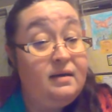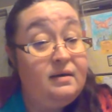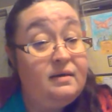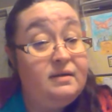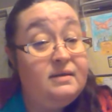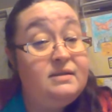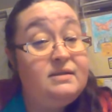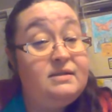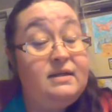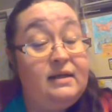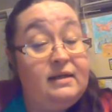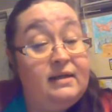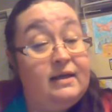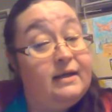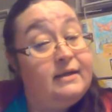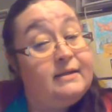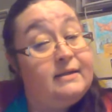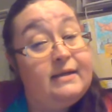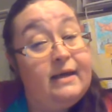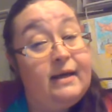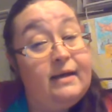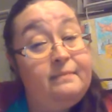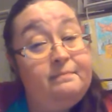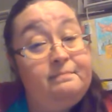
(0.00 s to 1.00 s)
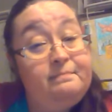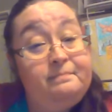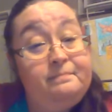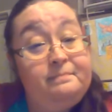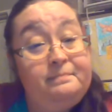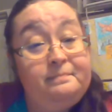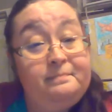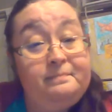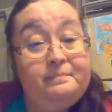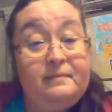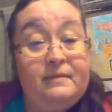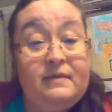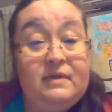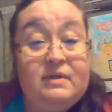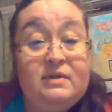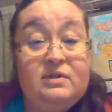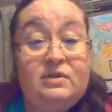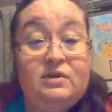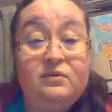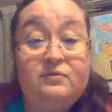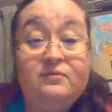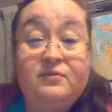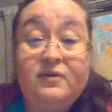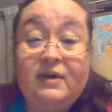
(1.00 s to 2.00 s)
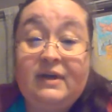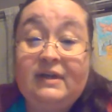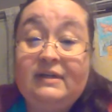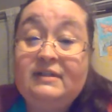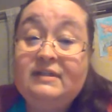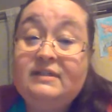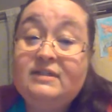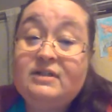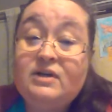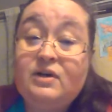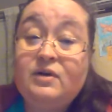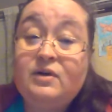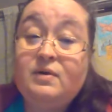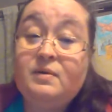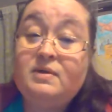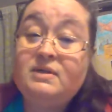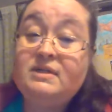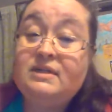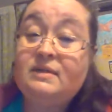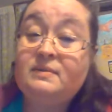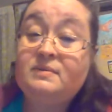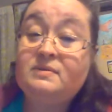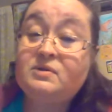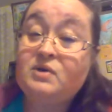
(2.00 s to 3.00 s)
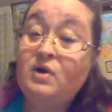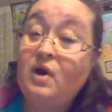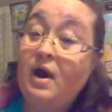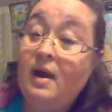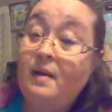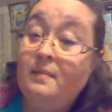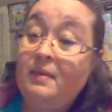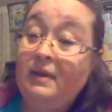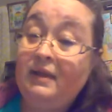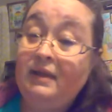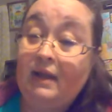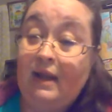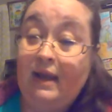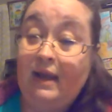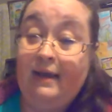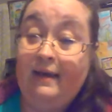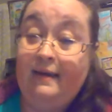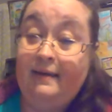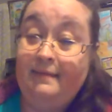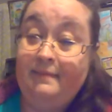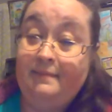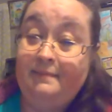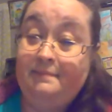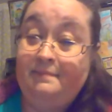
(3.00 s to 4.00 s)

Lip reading: see you next time. Don't forget to subscribe and like.